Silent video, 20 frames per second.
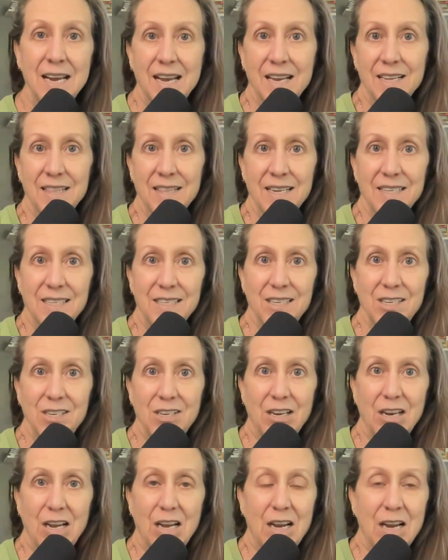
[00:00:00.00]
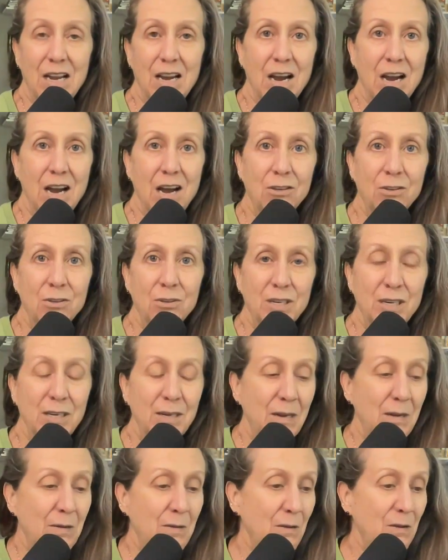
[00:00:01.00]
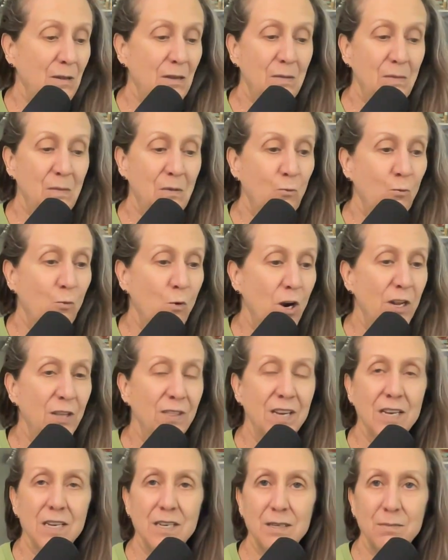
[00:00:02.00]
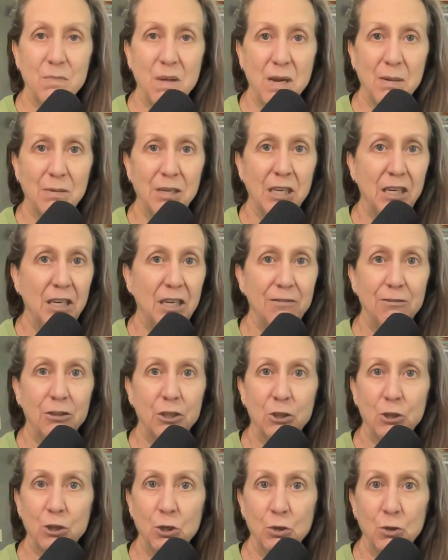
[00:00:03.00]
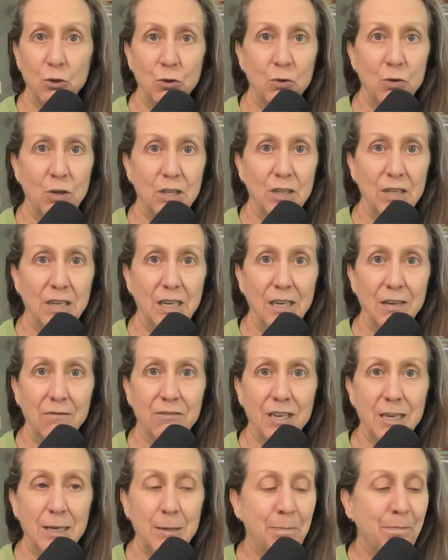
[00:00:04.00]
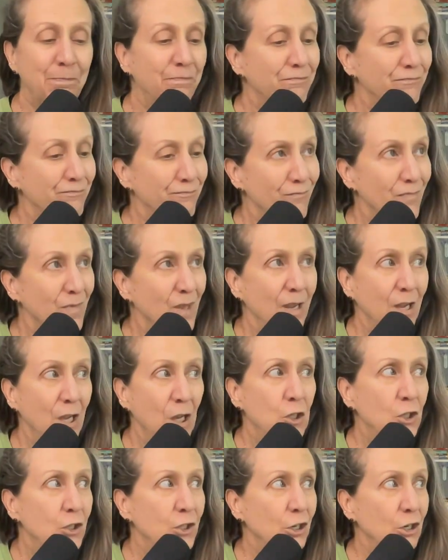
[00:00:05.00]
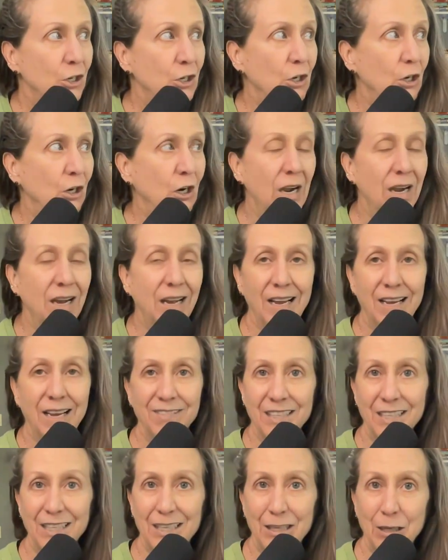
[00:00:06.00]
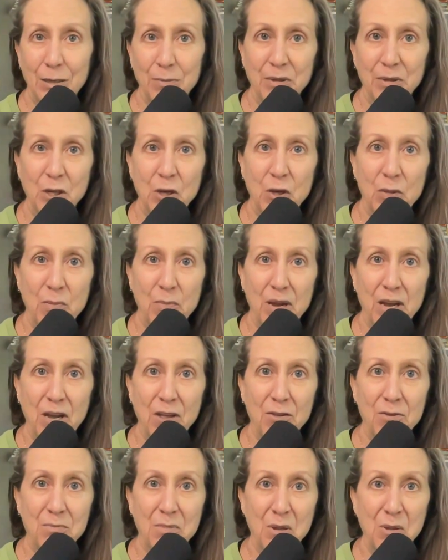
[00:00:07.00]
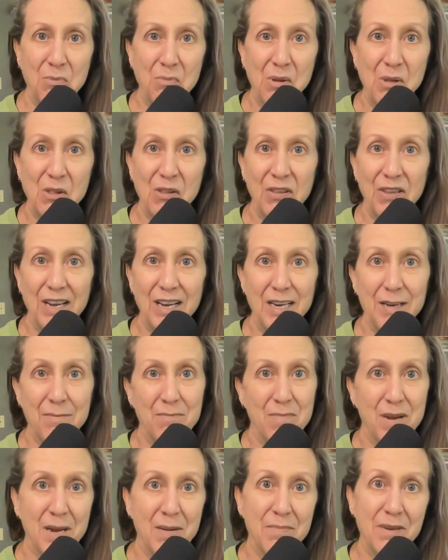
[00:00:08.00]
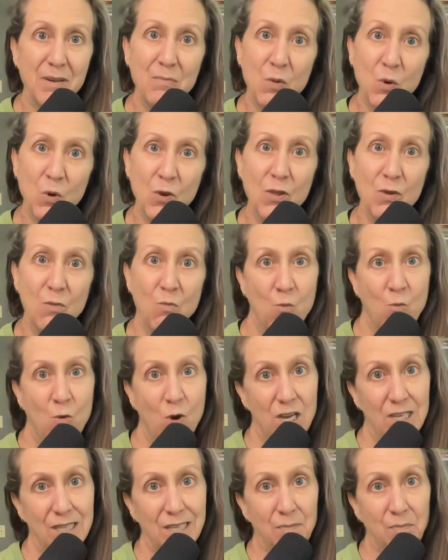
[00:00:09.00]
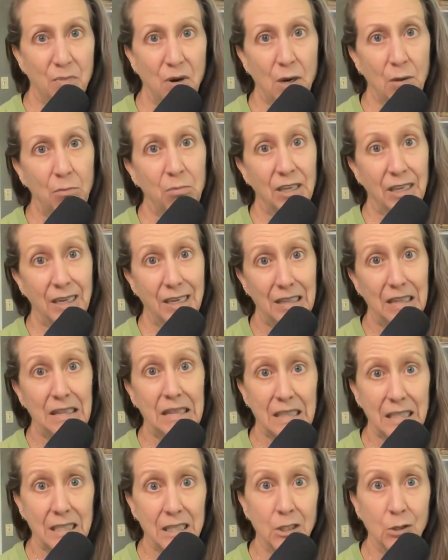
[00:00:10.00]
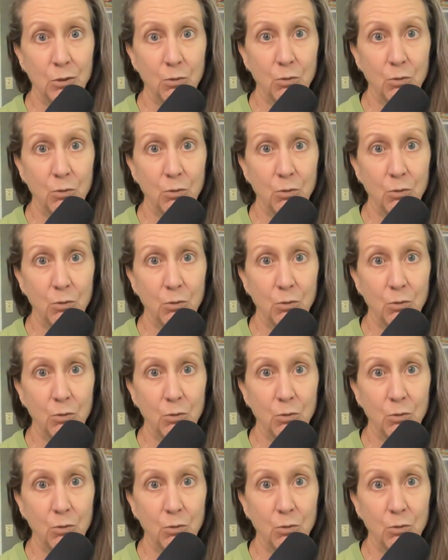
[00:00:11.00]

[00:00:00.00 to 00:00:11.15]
and that's it. I'll drink one of these, maybe even two in the evening. Sure, I have to get up and go to the bathroom in the middle of the night, maybe more than once, probably at least